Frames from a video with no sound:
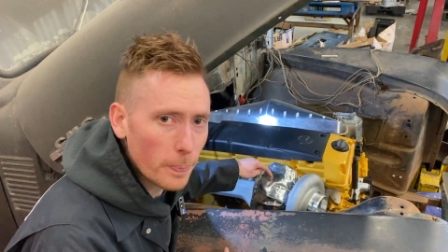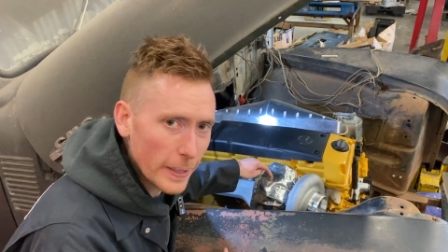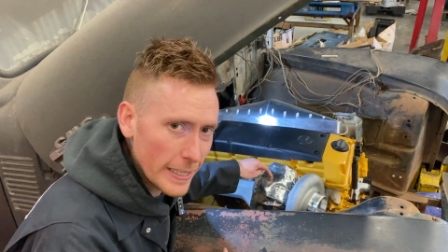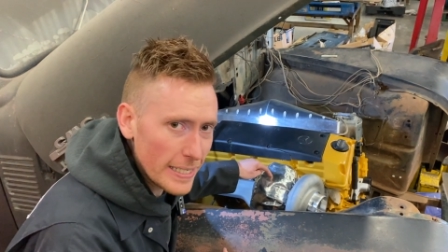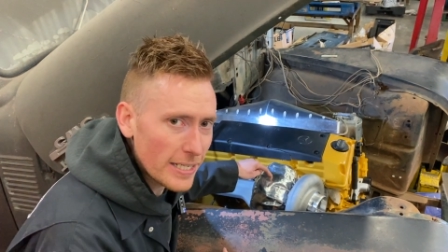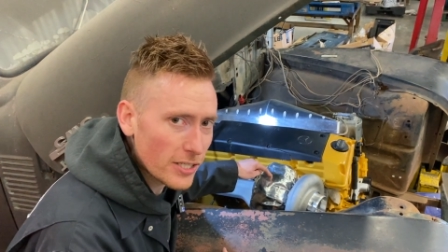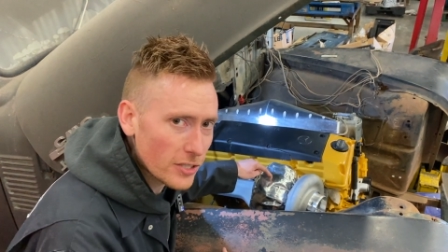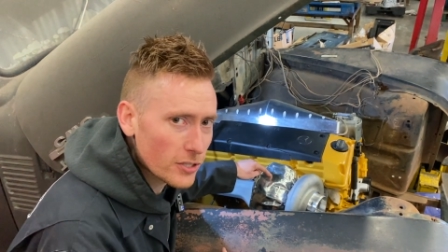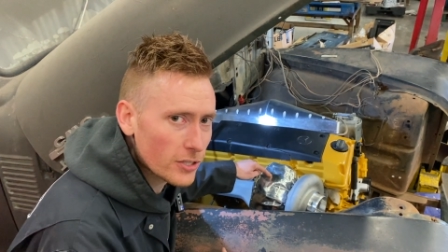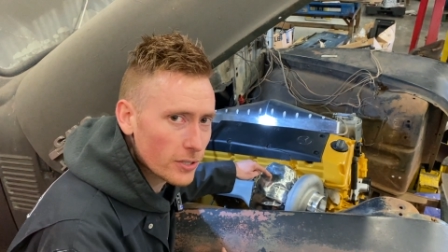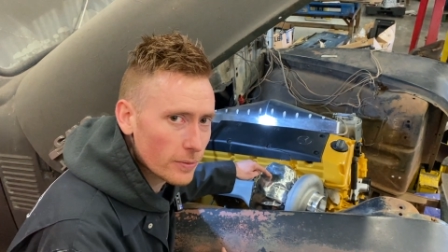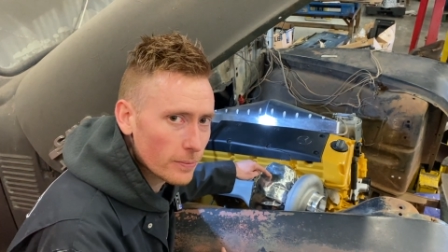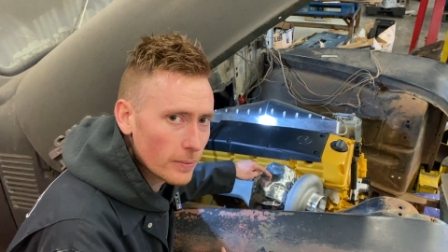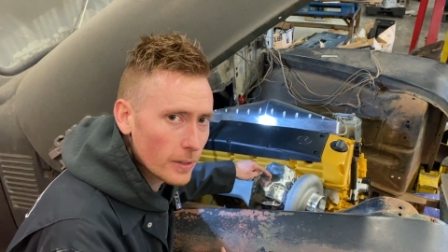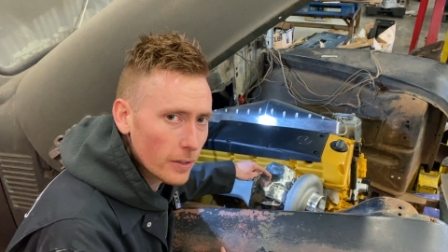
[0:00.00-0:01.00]
piece,
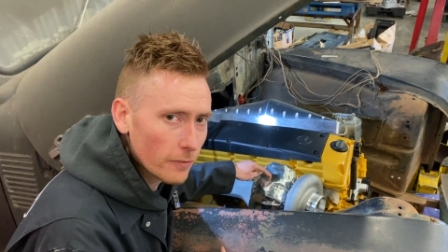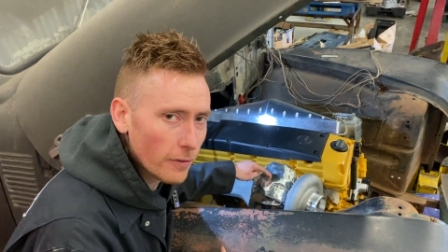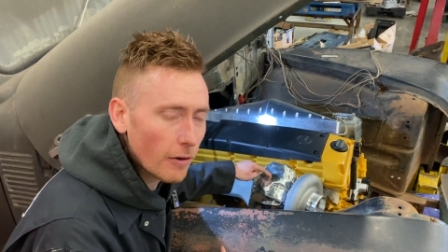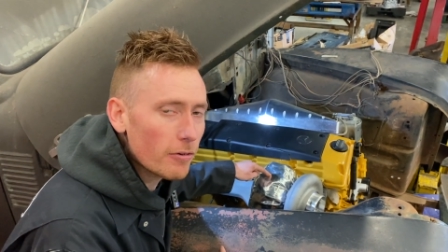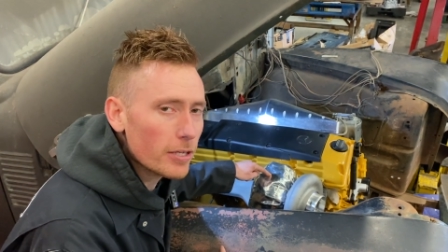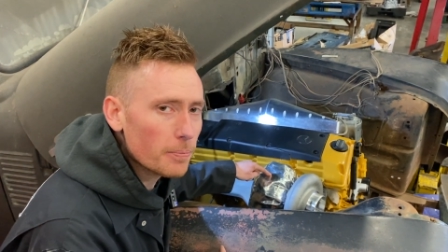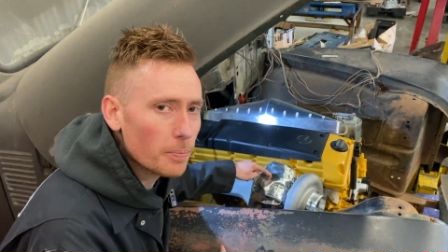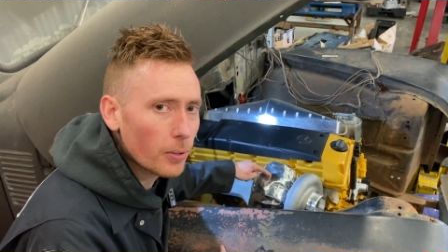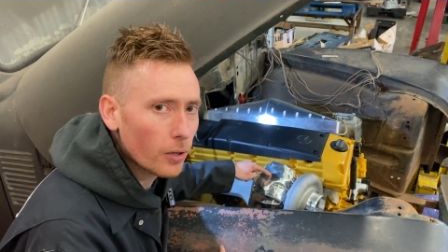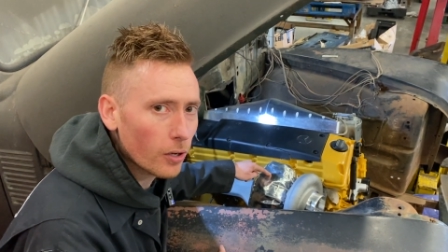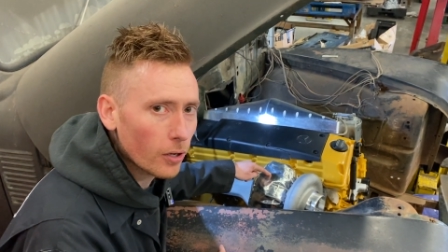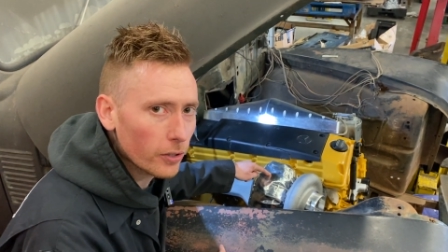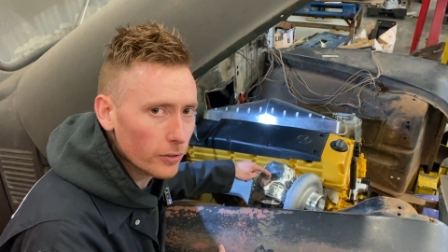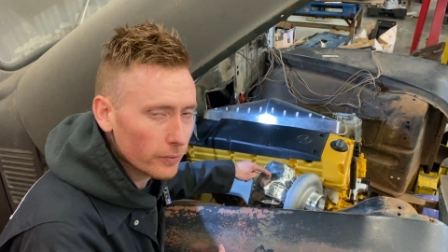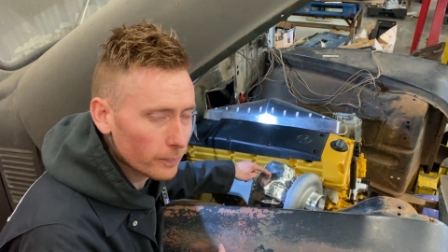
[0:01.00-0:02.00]
very
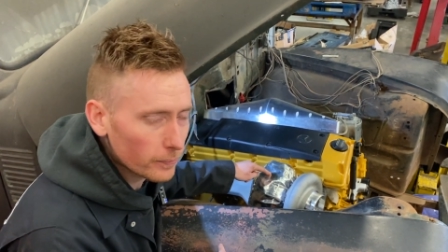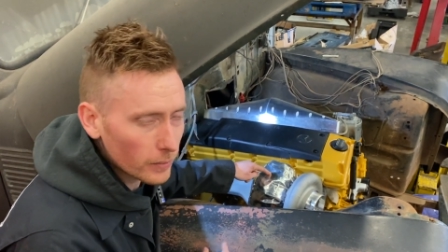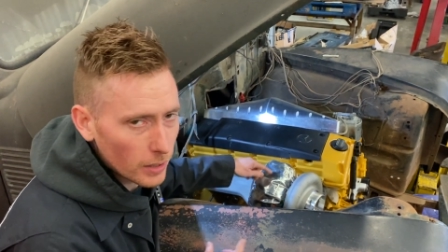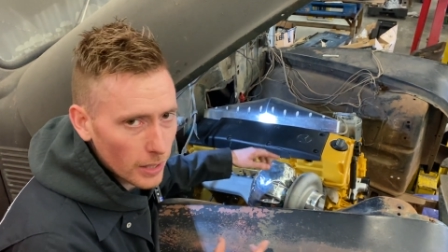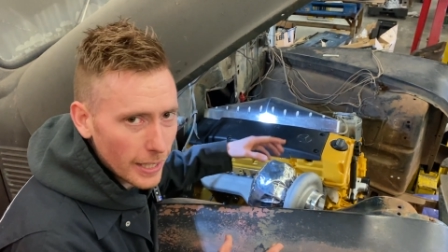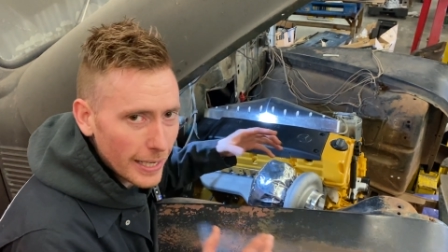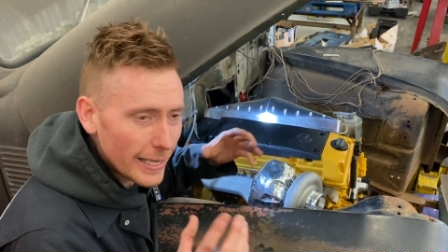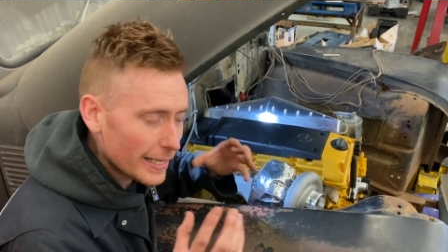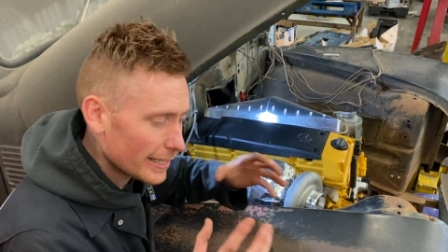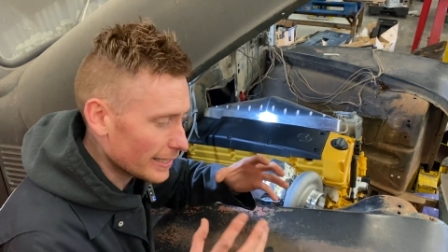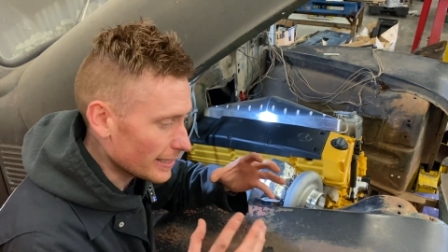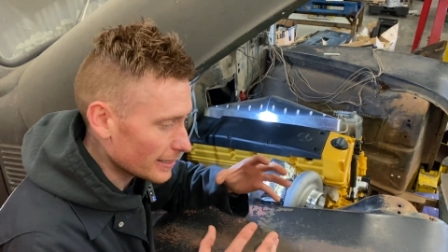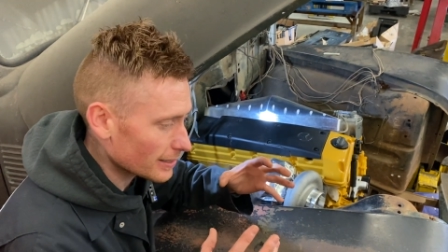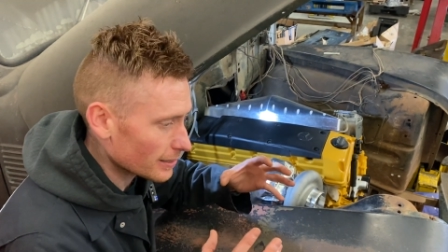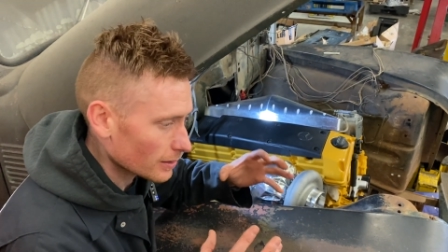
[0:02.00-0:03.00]
important
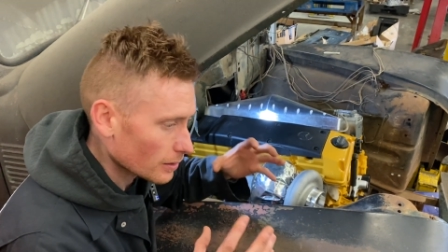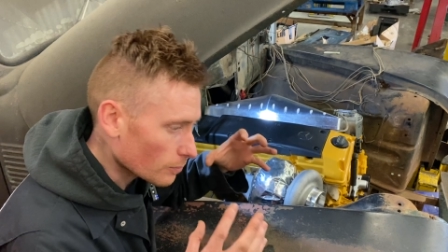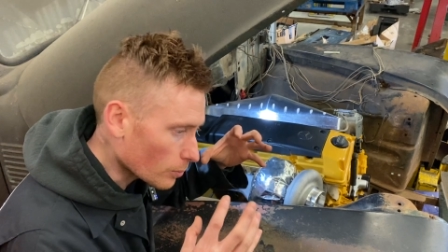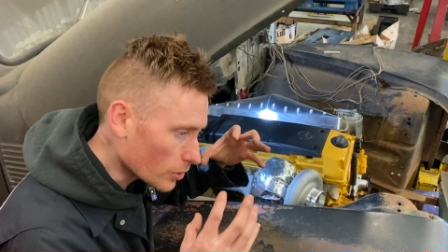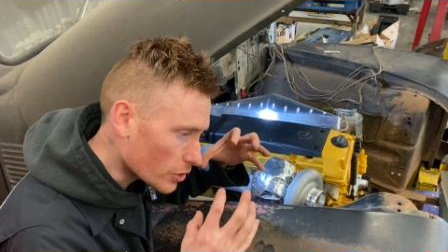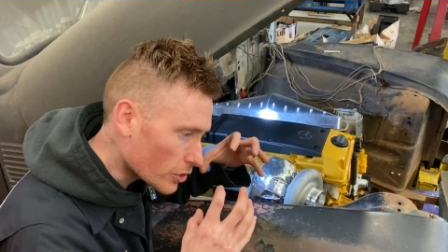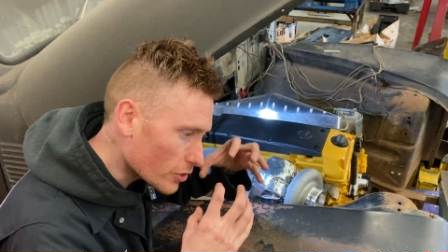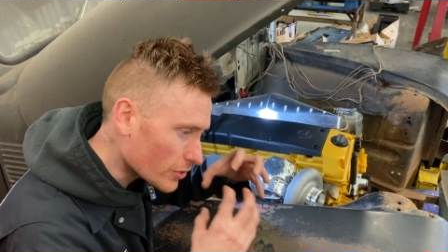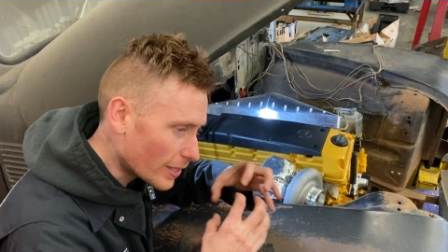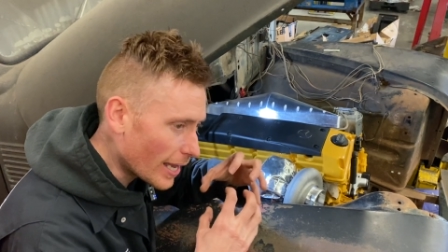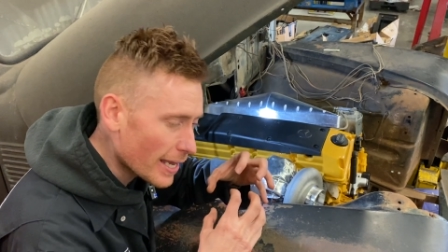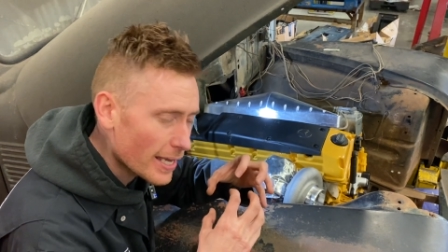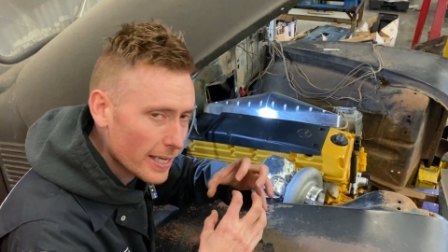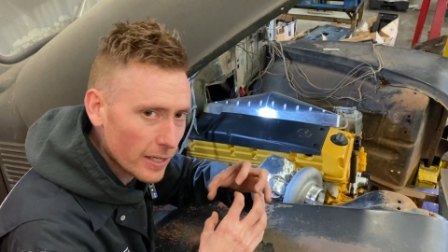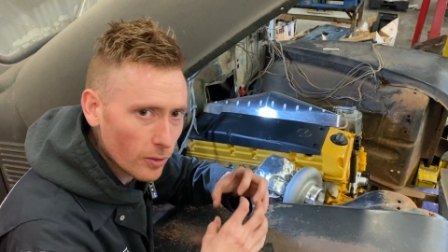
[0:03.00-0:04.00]
heat must stay